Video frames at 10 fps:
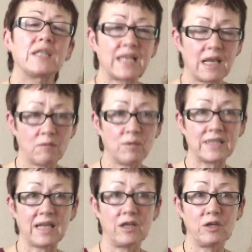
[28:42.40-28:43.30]
Yeah. We
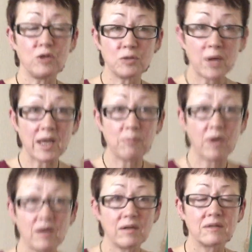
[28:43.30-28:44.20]
sell a
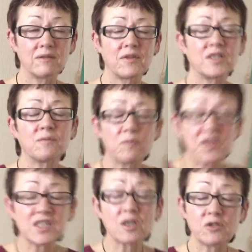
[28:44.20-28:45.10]
newspaper. With
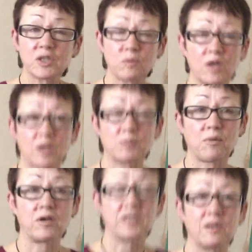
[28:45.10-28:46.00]
the Socialist Workers'
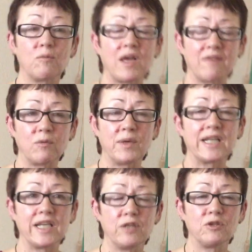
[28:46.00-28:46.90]
Party, we have a
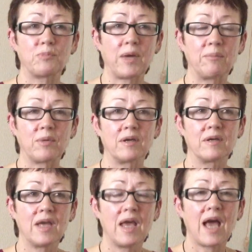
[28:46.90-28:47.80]
weekly newspaper,
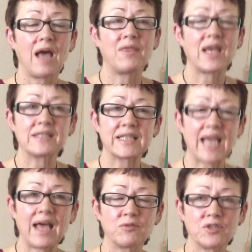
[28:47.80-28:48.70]
and that's to
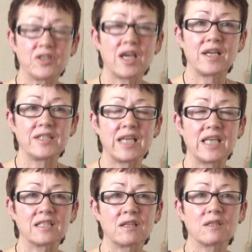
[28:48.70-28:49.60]
counter the
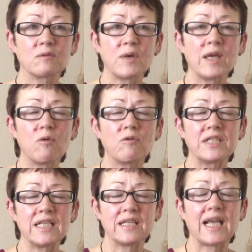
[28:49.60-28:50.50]
ideas, because as we
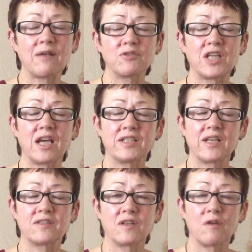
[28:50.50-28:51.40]
already counter the
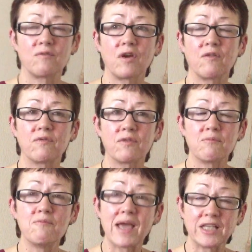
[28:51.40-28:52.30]
ideas of
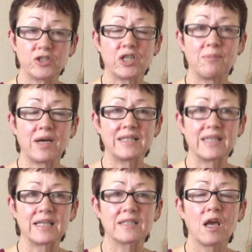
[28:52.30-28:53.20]
mainstream
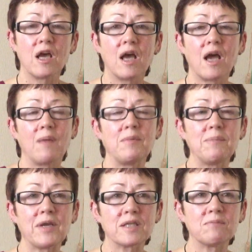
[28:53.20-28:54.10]
ideas, I mean,
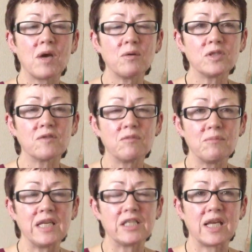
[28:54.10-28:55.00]
because most of the
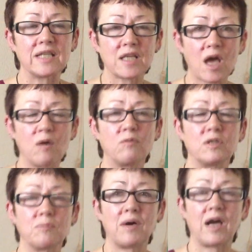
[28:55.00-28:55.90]
media is
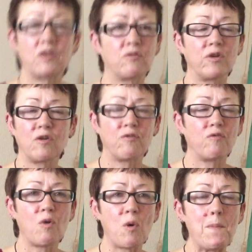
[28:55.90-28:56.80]
owned by 3 or
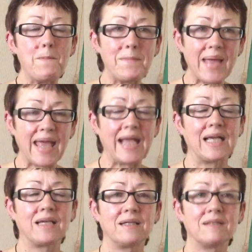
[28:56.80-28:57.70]
4 big